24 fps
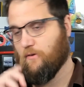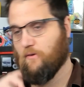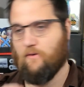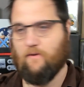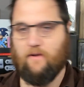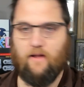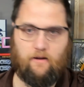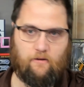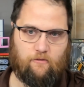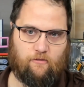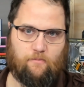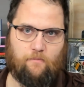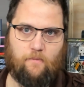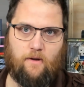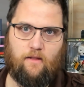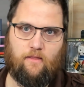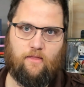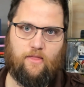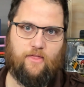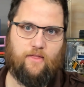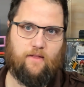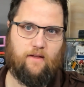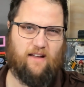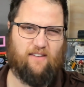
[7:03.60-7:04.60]
or next month,
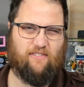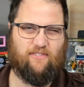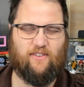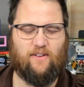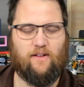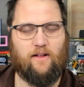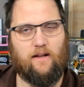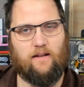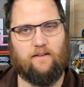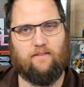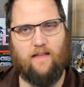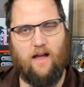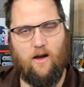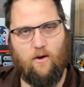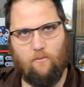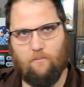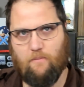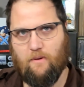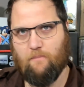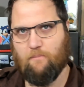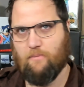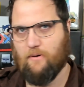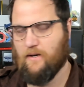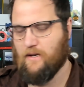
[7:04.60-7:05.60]
I feel like that would
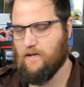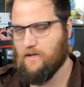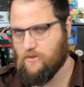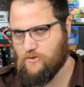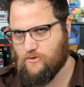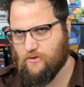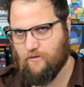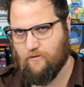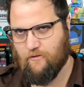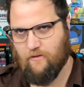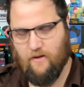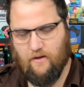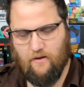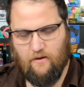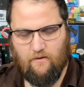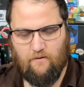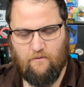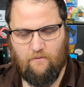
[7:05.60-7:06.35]
be pretty interesting.